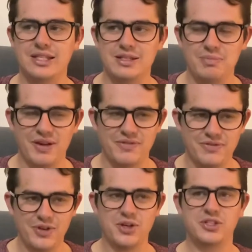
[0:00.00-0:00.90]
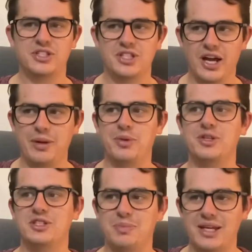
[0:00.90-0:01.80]
is my first time on the
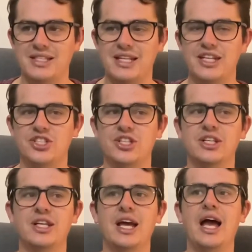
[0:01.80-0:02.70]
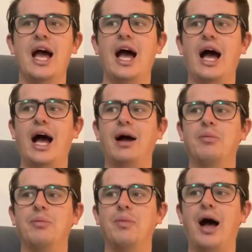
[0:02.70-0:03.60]
space station.
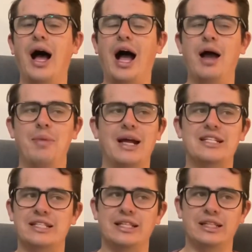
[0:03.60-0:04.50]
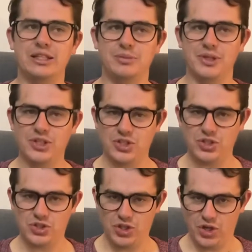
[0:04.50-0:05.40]
I'm actually a little bit
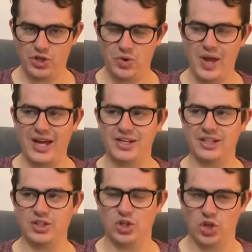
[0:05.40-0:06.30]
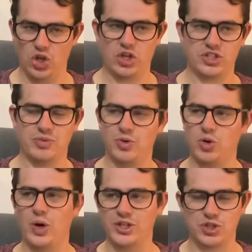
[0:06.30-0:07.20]
turned around and lost. I'm not
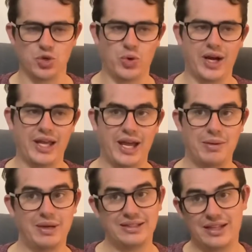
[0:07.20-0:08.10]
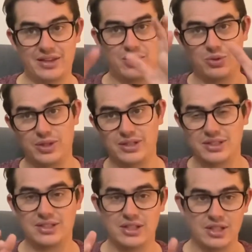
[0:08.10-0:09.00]
quite sure where I am. I thought I'd
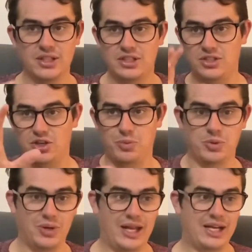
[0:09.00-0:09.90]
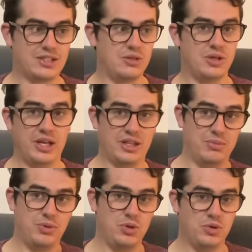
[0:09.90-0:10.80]
just stop and relax looking at the
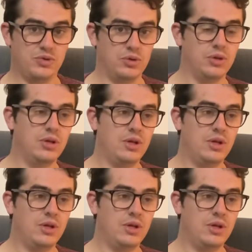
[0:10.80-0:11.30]
beautiful